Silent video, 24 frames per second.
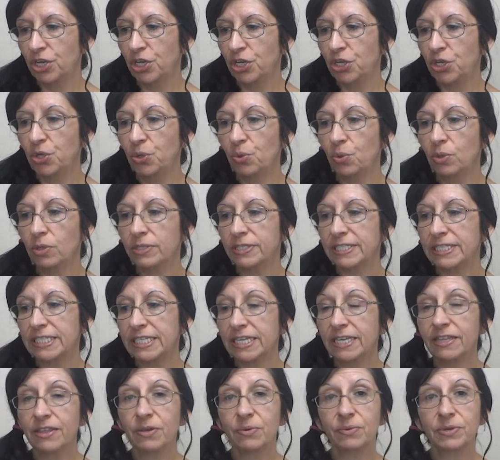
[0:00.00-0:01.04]
you will
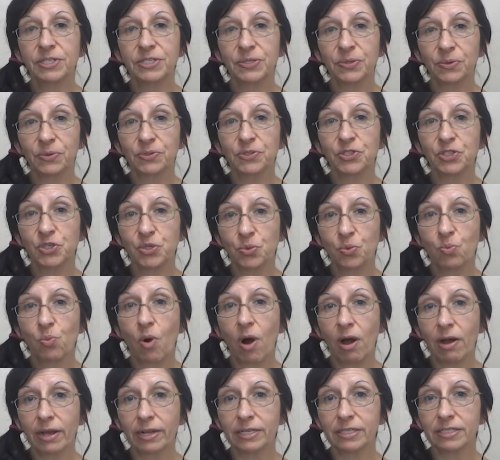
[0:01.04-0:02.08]
see the results you
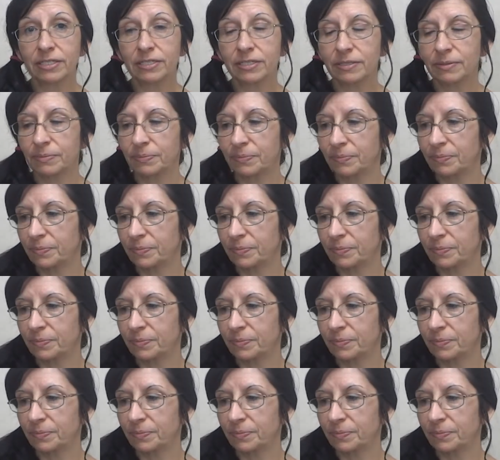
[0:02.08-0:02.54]
want.